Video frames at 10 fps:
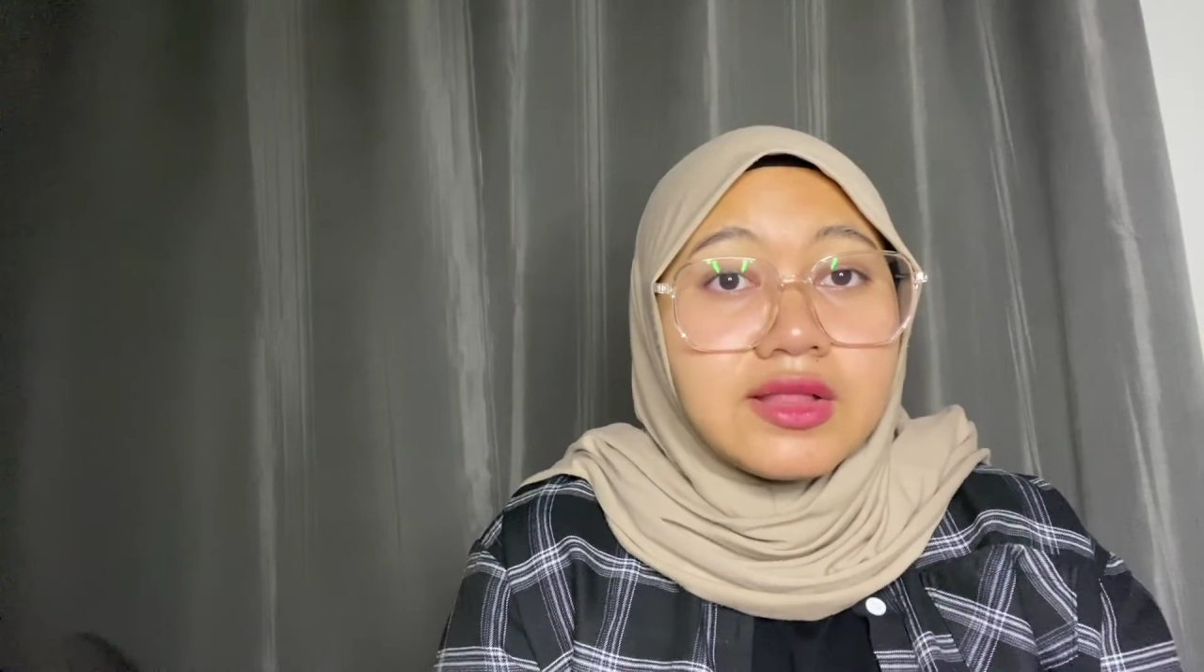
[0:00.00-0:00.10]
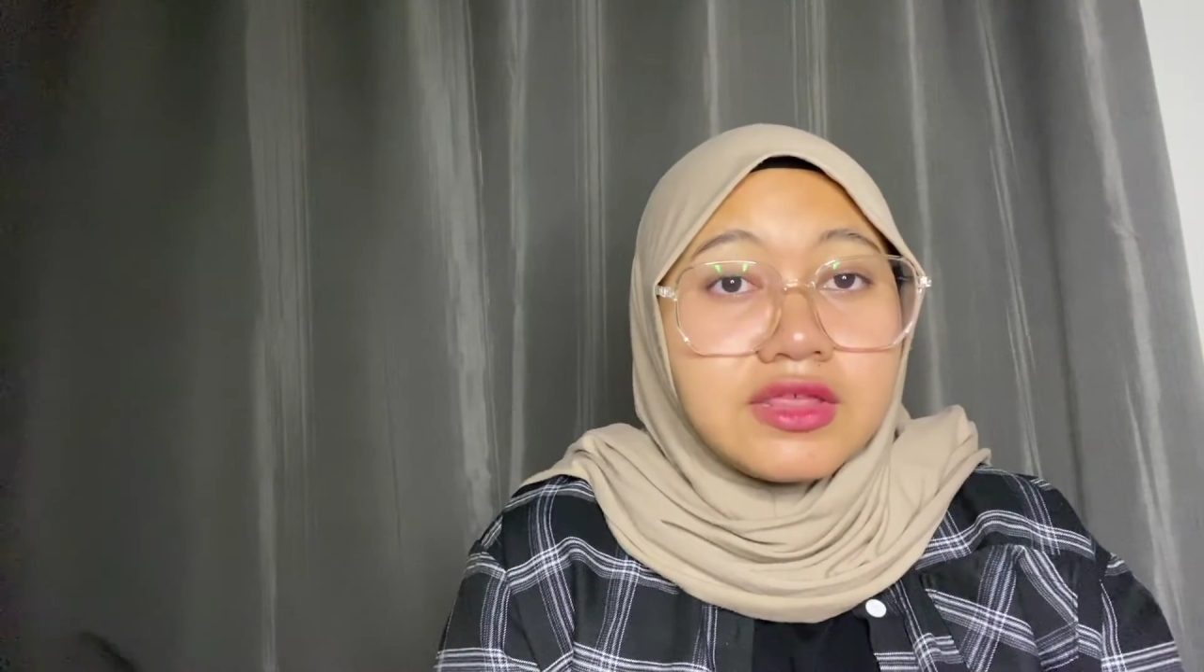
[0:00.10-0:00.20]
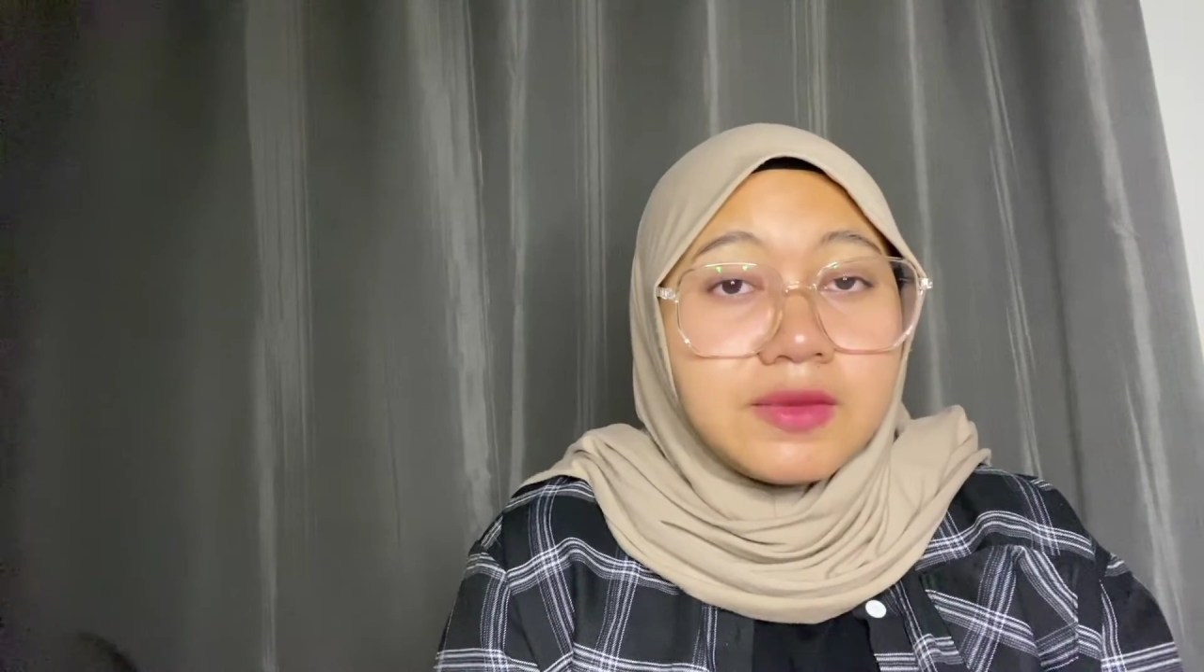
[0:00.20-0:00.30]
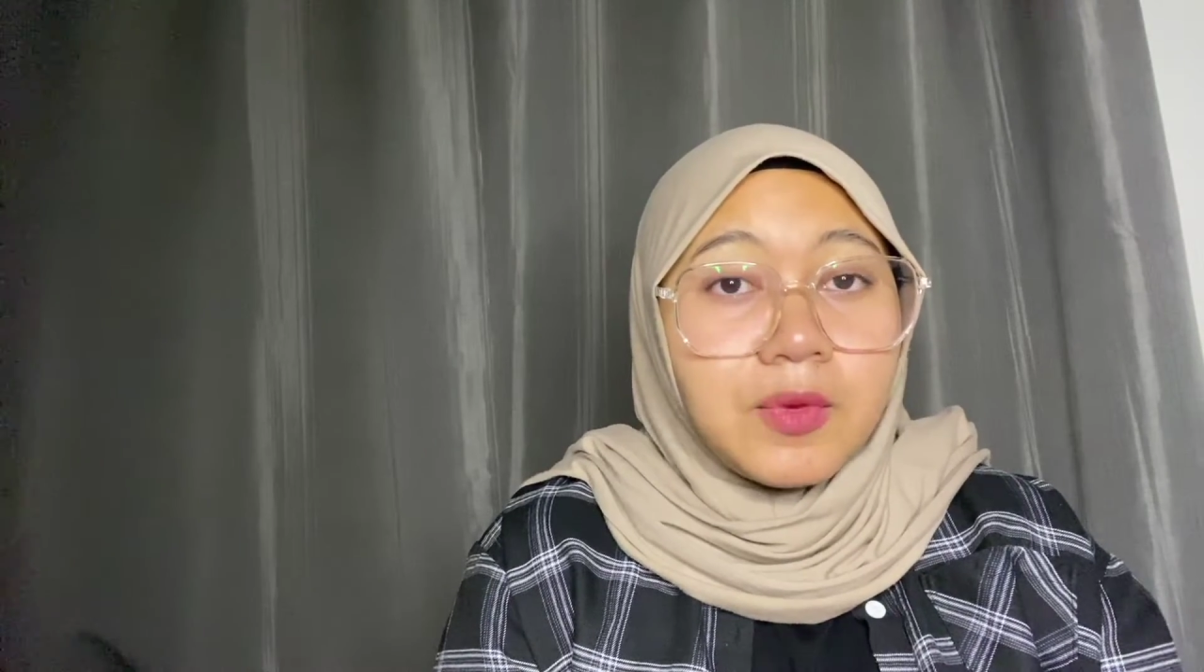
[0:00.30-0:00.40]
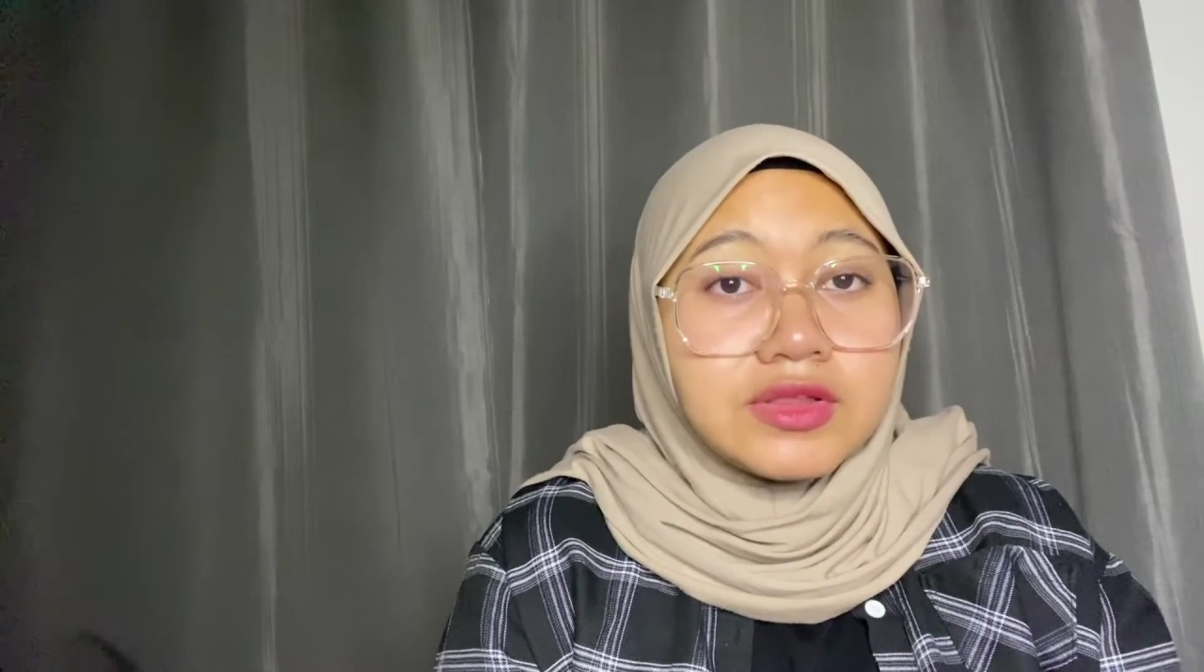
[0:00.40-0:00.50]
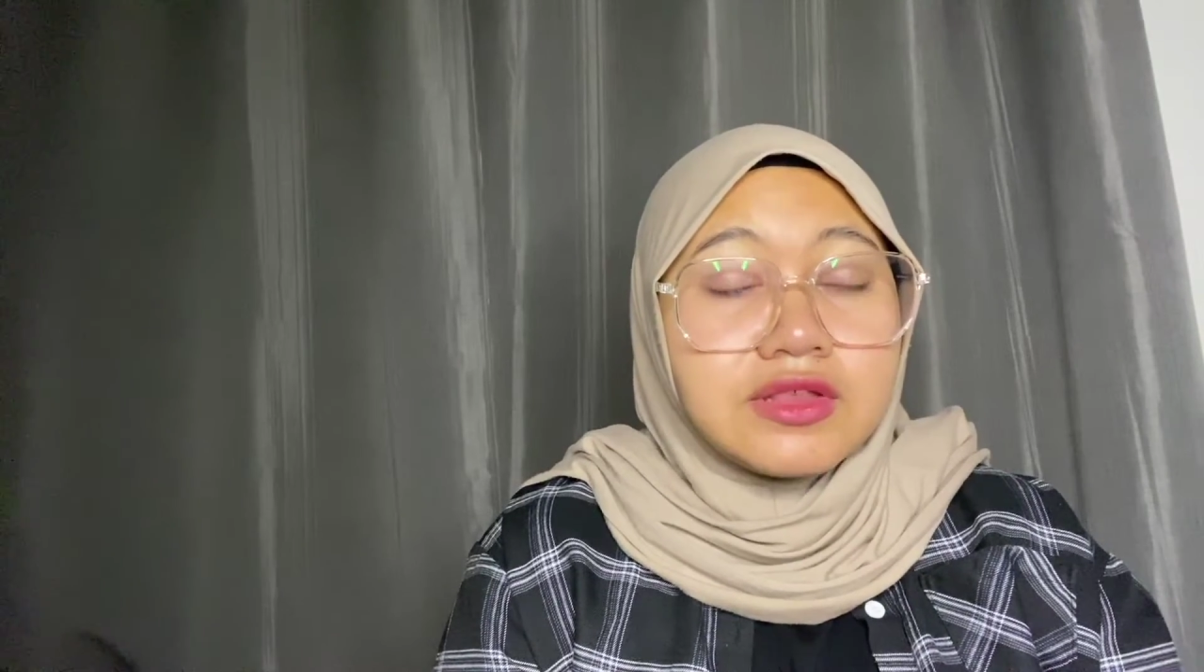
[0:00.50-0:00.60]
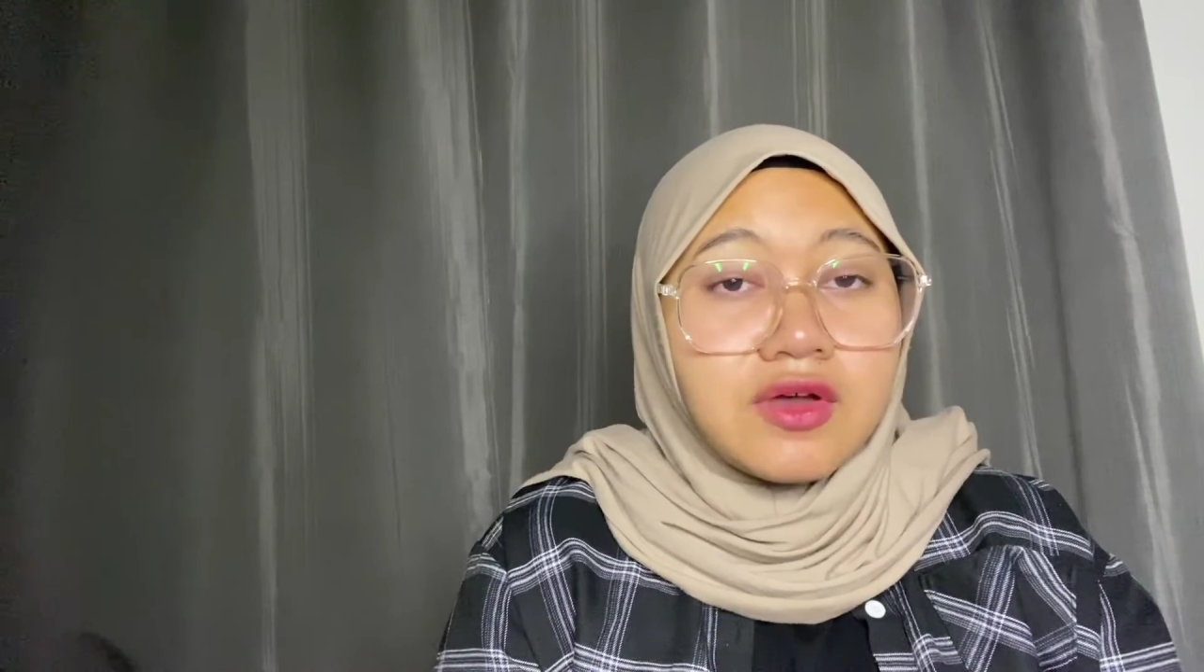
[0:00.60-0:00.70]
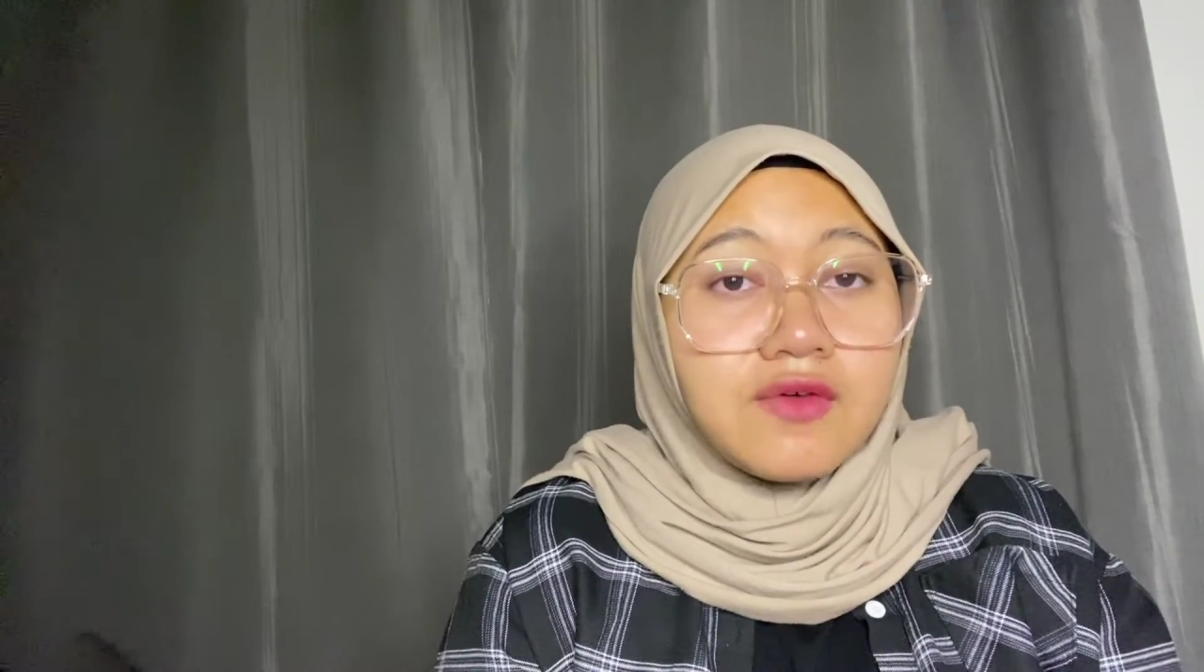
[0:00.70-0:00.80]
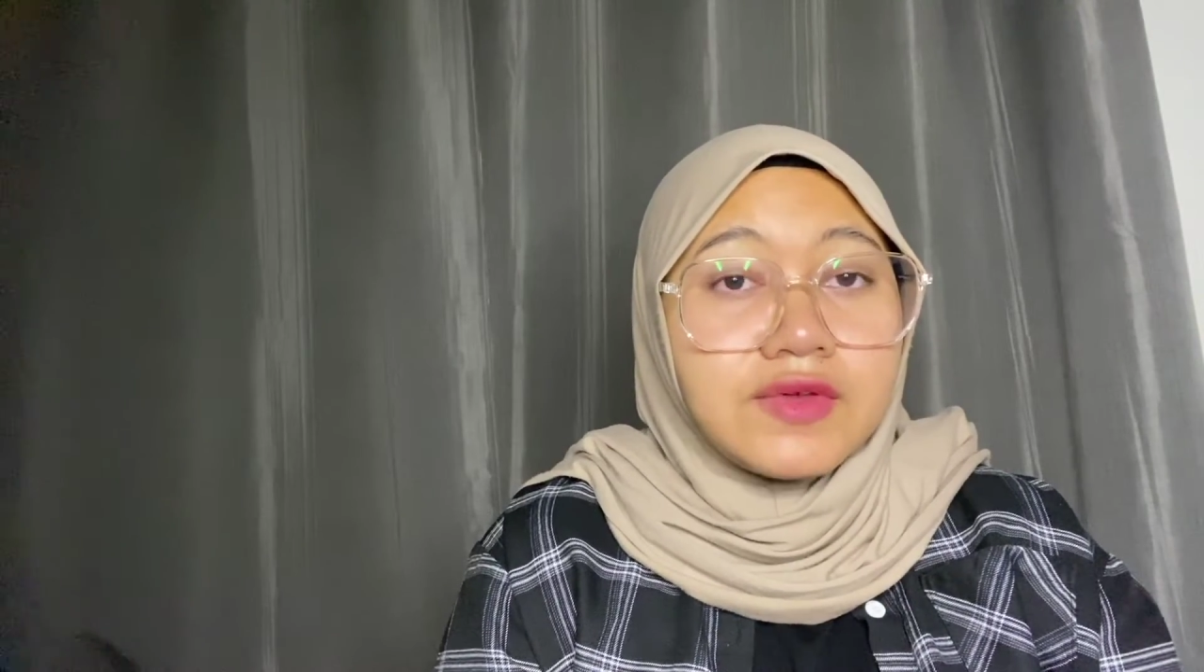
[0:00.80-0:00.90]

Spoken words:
the importance of